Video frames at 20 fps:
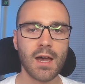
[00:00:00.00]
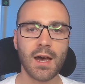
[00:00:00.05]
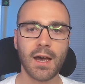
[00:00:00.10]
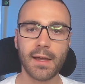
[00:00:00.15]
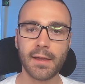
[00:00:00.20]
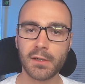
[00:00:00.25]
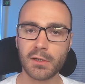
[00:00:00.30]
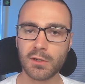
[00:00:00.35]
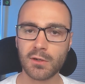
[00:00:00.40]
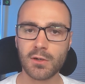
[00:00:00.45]

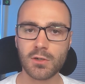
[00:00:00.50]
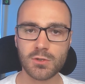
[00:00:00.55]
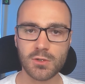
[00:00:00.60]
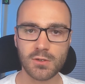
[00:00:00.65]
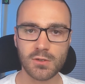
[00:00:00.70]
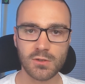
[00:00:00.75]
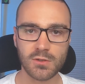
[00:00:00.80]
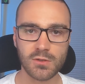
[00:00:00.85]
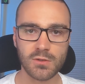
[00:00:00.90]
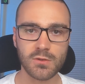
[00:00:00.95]
I encourage
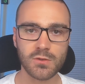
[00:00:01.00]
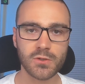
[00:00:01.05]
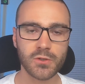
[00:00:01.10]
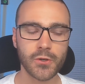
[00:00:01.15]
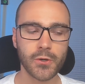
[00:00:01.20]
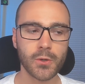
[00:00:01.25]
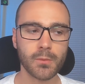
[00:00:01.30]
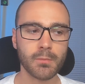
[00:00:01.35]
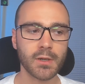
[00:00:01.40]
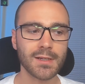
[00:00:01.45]
you to do
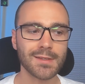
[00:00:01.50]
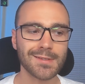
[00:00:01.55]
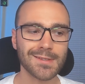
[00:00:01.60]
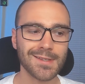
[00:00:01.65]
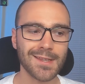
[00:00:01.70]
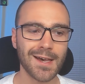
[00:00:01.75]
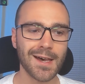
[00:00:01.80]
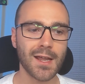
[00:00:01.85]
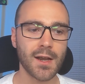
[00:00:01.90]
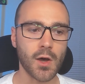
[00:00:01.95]
so, but it's
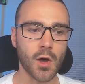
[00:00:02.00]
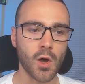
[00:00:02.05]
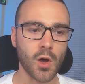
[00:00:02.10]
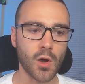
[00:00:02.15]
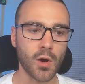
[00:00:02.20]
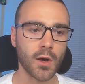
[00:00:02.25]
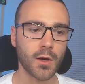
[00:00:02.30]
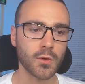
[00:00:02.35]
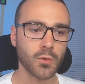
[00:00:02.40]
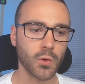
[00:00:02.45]
not a
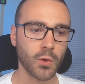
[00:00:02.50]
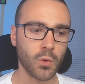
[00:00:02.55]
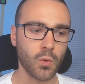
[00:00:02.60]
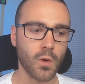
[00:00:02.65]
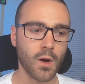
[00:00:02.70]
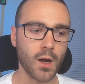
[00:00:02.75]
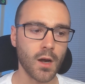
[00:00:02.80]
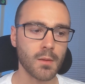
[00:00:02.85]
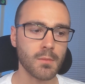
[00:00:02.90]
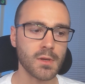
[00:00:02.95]
hard
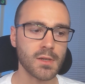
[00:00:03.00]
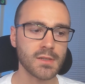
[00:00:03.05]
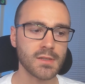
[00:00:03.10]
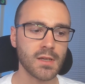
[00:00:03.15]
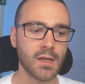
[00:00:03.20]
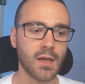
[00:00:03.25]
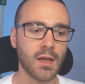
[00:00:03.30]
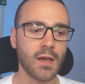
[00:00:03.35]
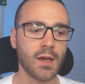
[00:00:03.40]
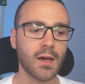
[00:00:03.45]
requirement